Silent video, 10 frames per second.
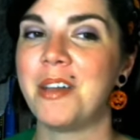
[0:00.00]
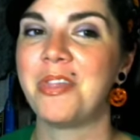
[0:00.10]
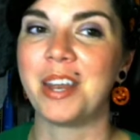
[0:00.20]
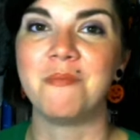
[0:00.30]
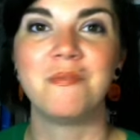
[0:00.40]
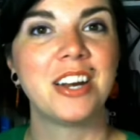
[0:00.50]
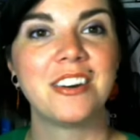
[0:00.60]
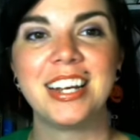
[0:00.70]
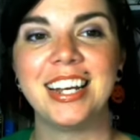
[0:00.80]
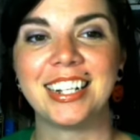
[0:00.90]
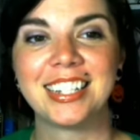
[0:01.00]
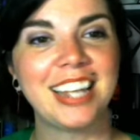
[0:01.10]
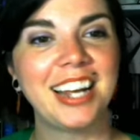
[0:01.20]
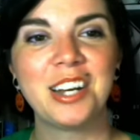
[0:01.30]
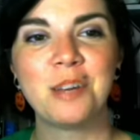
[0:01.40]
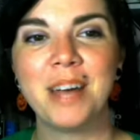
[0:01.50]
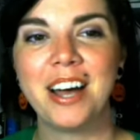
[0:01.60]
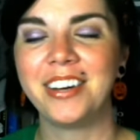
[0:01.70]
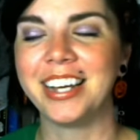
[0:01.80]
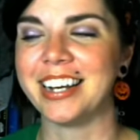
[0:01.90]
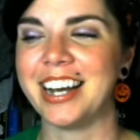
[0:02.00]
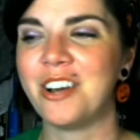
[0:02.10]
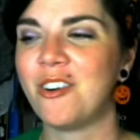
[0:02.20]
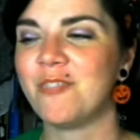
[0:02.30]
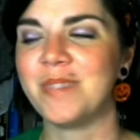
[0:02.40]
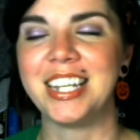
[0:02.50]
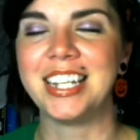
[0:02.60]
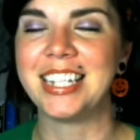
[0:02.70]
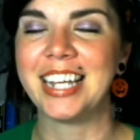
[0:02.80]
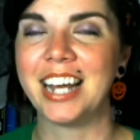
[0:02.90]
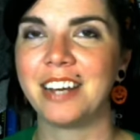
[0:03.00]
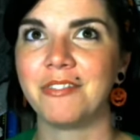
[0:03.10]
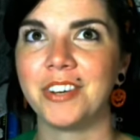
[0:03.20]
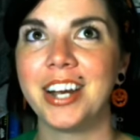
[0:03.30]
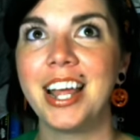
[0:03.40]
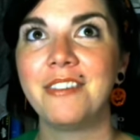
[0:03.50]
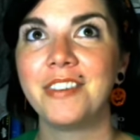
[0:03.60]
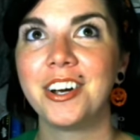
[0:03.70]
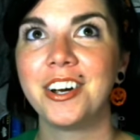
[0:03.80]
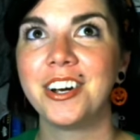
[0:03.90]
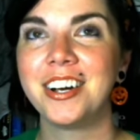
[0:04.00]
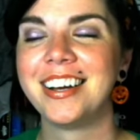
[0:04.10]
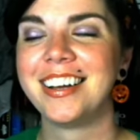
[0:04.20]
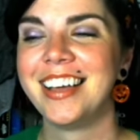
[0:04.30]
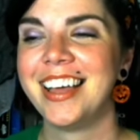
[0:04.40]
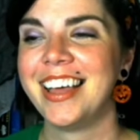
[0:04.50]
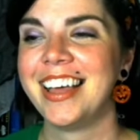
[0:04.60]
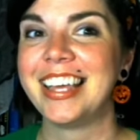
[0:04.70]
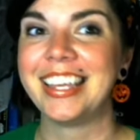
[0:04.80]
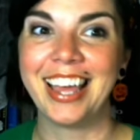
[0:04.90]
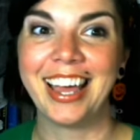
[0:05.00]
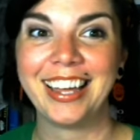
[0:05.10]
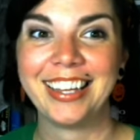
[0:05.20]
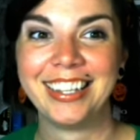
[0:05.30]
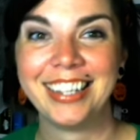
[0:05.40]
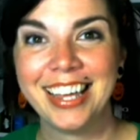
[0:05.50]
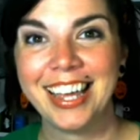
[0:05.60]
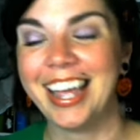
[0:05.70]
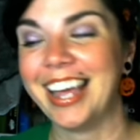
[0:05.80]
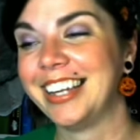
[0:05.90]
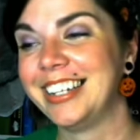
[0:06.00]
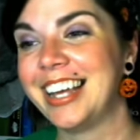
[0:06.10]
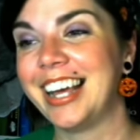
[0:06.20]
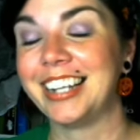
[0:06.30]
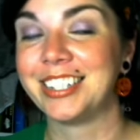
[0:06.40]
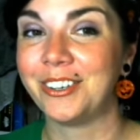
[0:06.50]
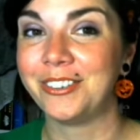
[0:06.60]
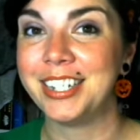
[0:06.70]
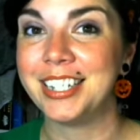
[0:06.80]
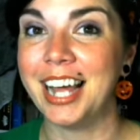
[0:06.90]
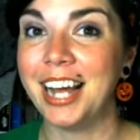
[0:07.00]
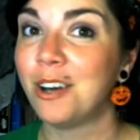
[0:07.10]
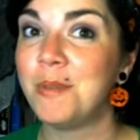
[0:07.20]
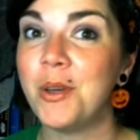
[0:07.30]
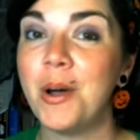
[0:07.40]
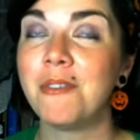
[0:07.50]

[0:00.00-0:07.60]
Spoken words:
that I'm very excited about, and I know I've been hinting at it forever. Yeah. And as always, I hope you have a